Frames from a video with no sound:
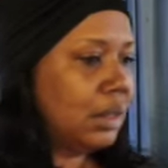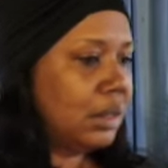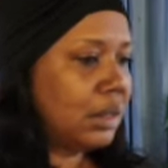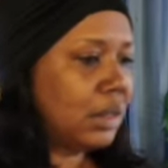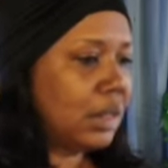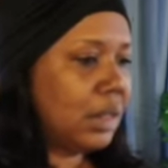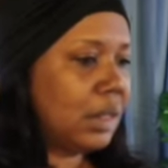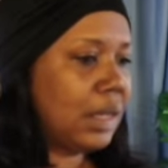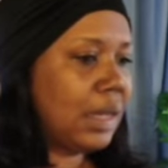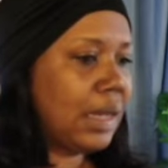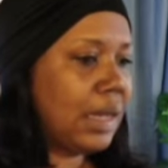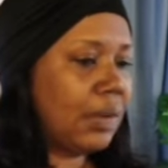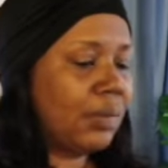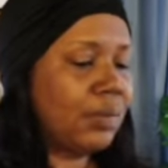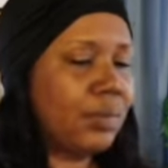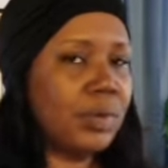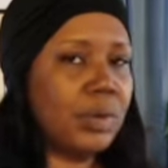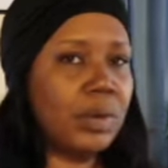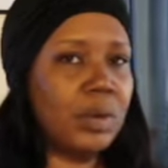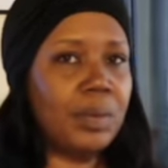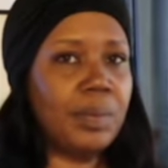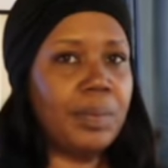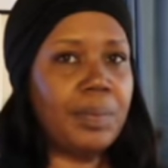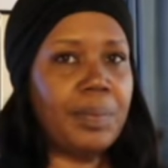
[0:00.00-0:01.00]
yeah i
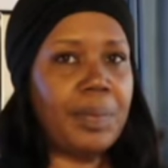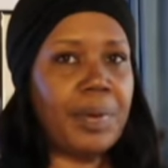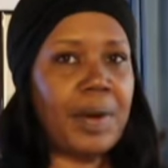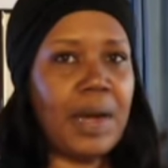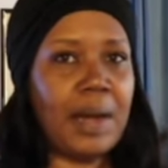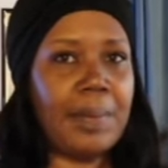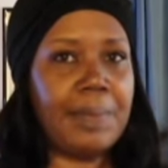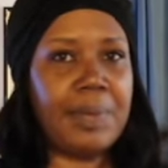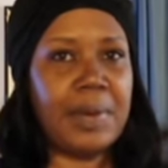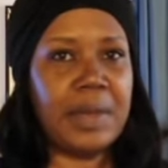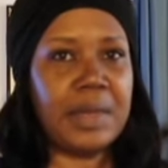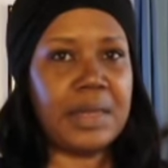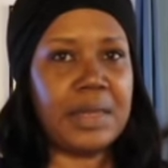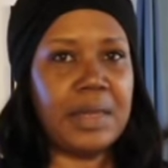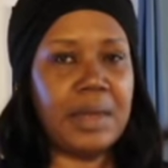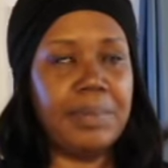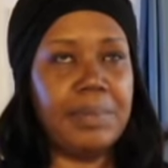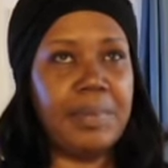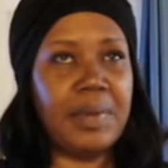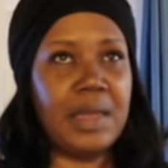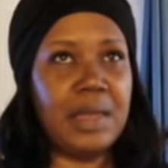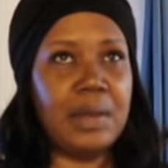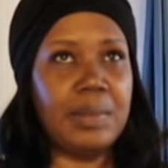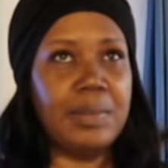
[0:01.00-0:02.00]
will pop back
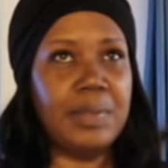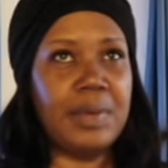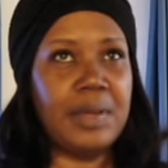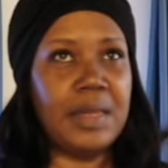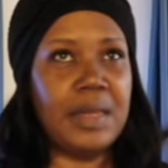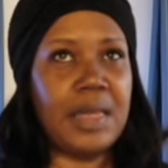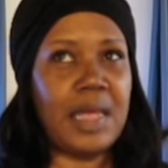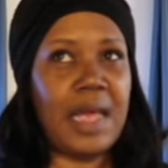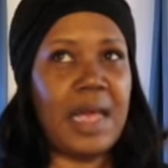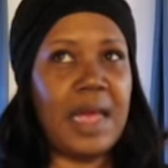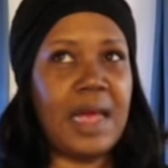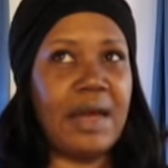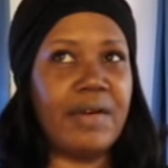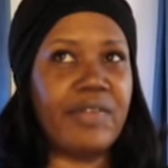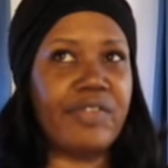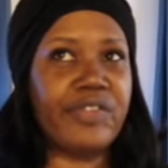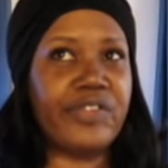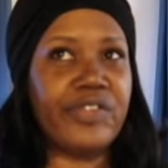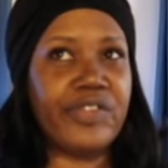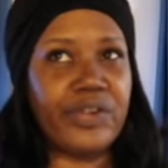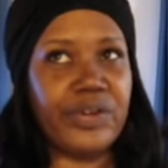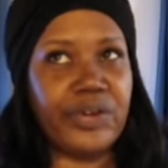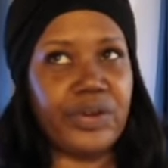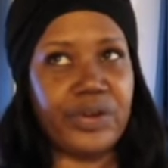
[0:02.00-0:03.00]
in maybe
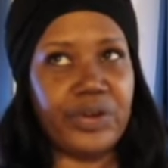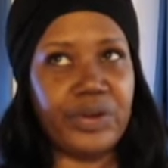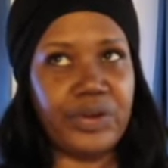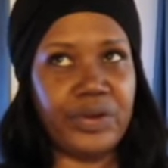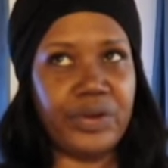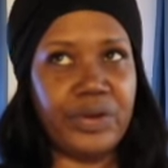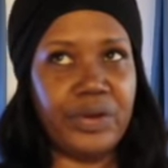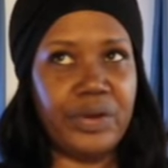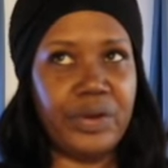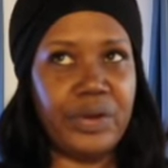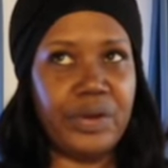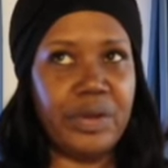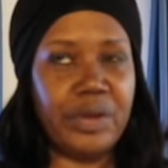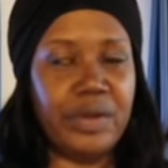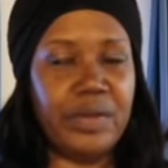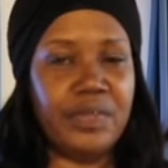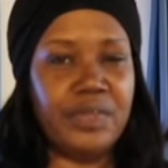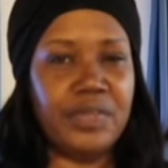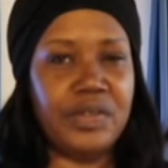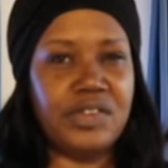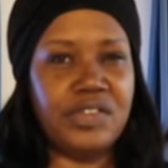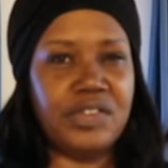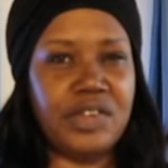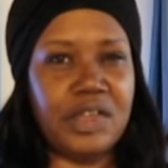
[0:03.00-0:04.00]
after
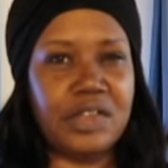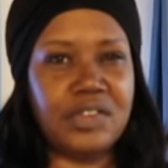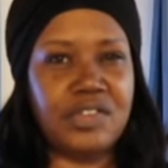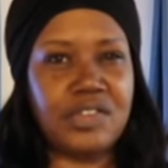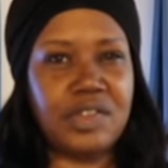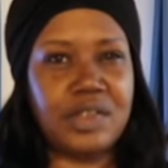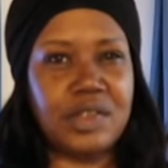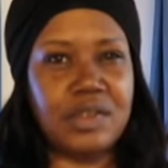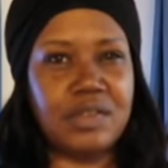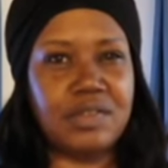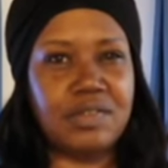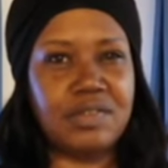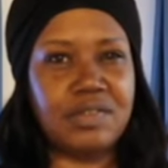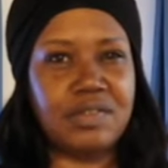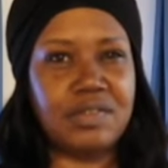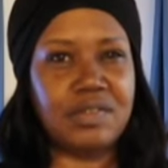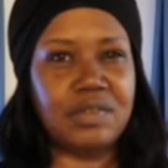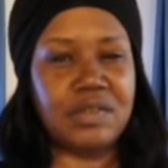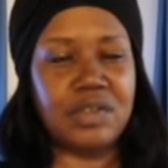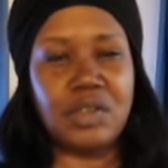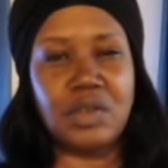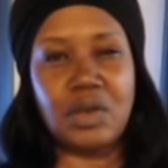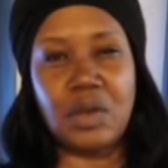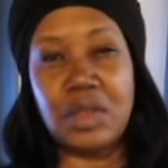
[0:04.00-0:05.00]
the
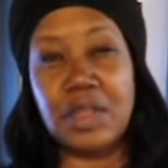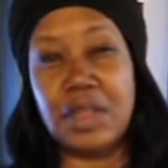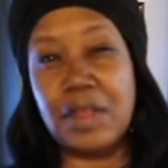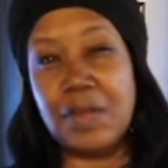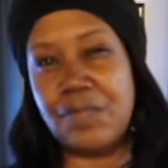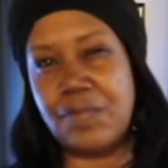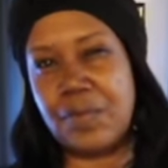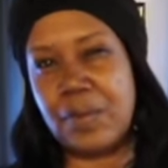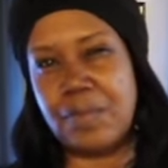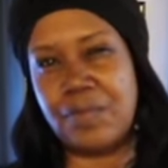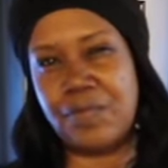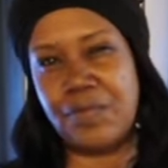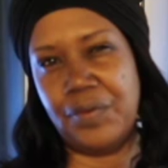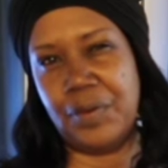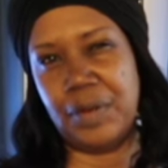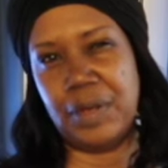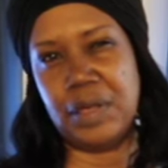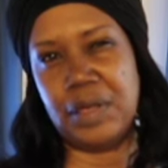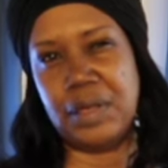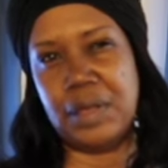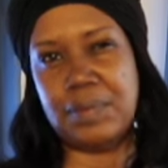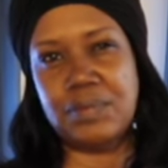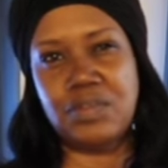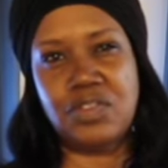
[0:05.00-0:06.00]
dentist you know if i'm
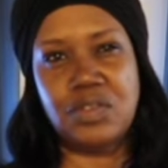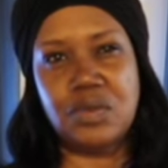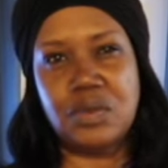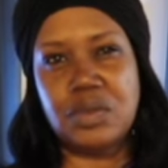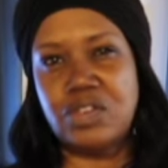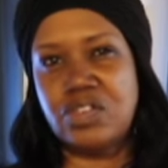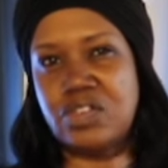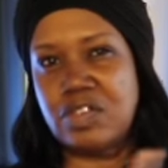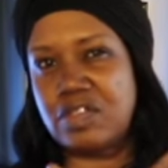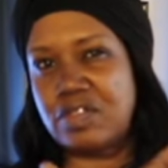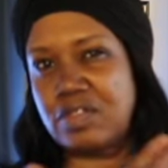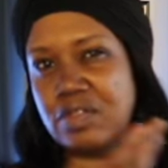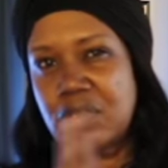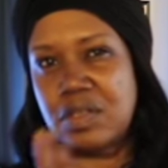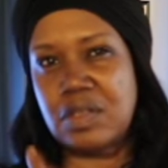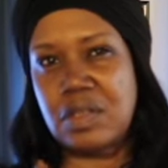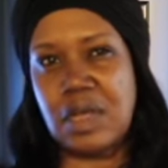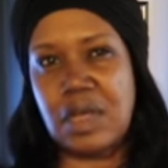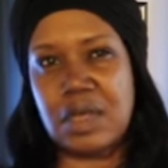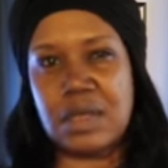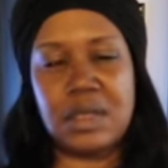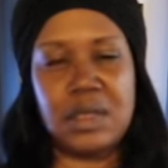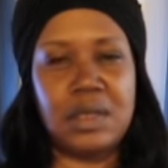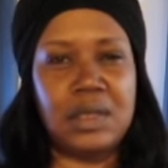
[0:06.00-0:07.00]
feeling up to it just so
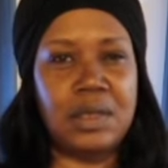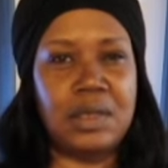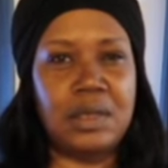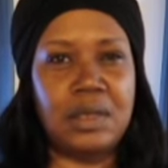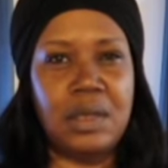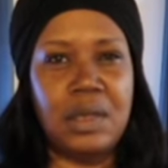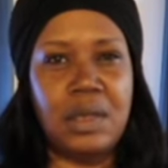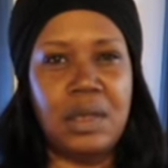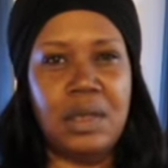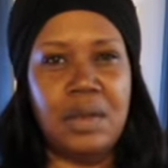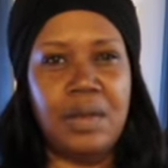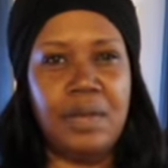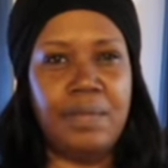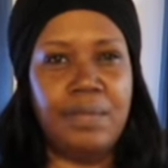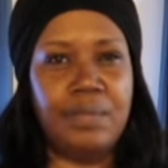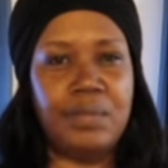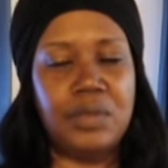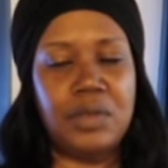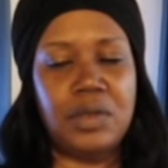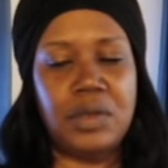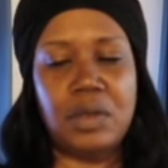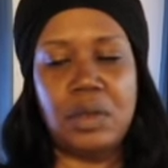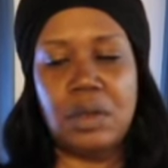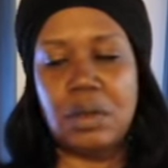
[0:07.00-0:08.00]
y'all can
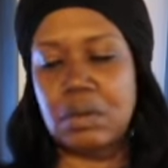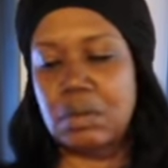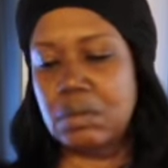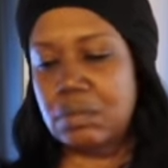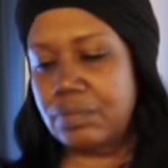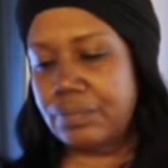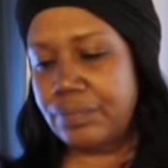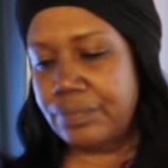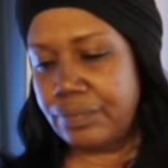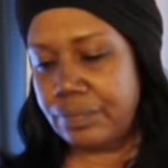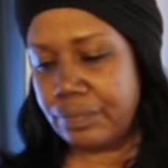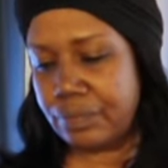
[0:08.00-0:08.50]
you know